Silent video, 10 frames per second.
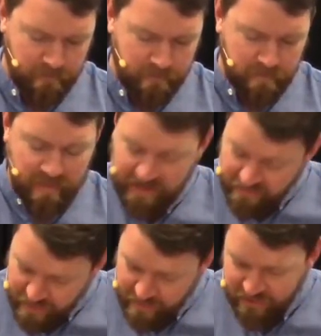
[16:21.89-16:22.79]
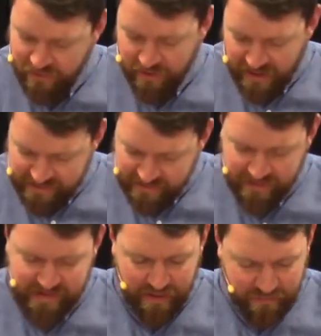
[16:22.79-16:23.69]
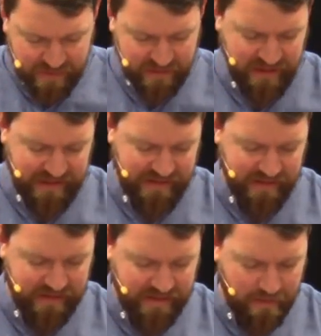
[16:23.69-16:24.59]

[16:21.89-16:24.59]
But if you entrust yourself to Jesus,